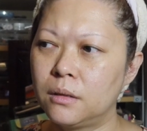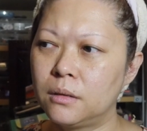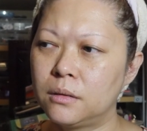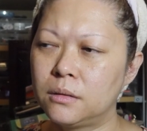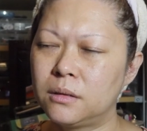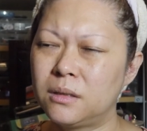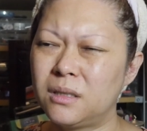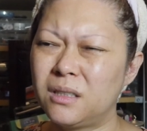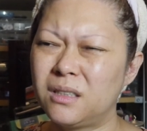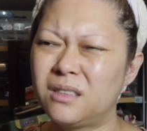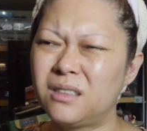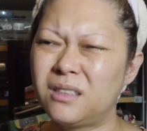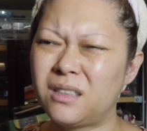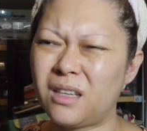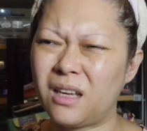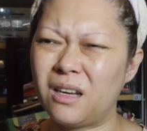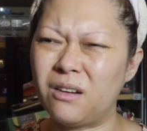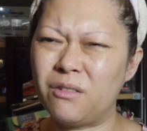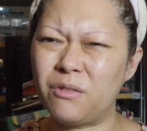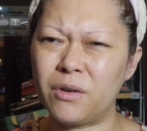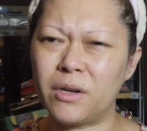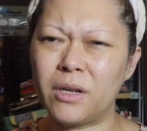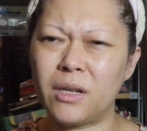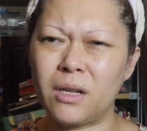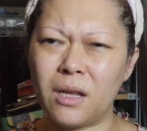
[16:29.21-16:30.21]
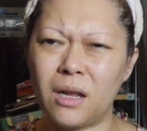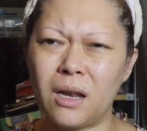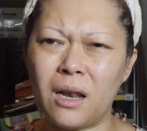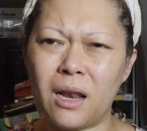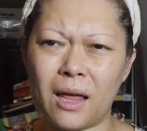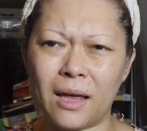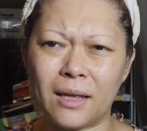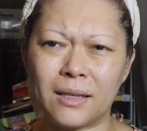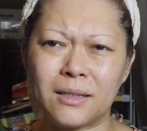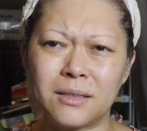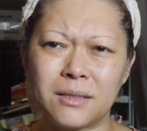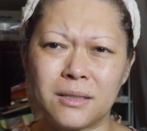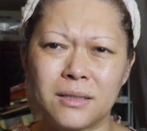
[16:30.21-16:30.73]
since I really
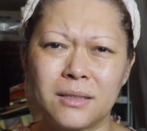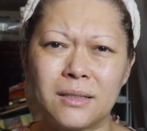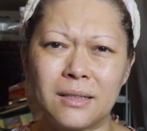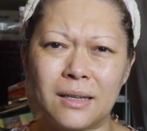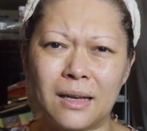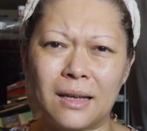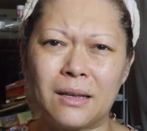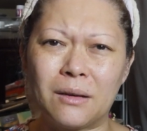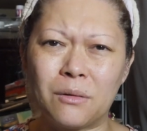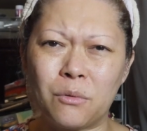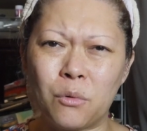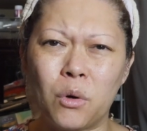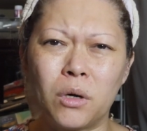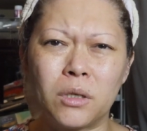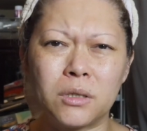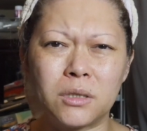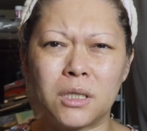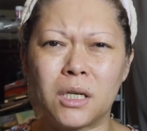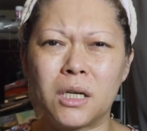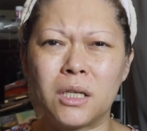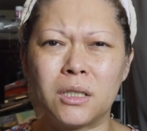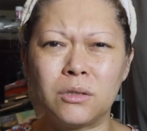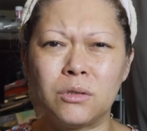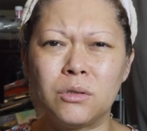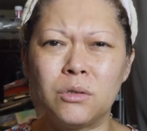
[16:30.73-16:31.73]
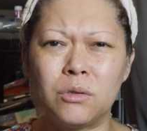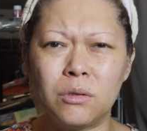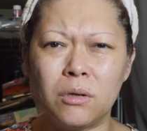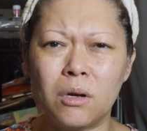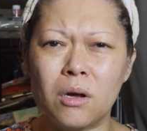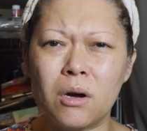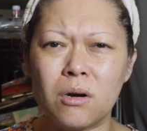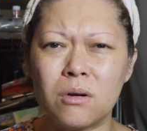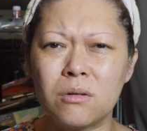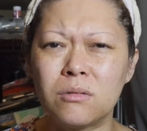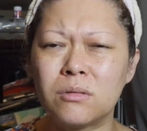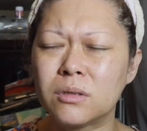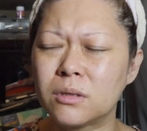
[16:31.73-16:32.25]
liked like wonton
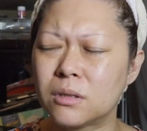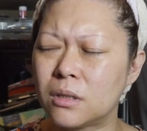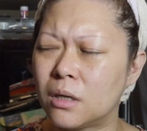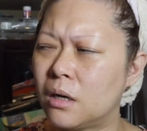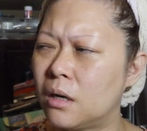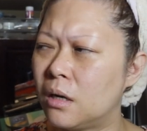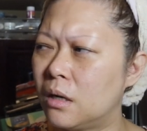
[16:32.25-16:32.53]
noodles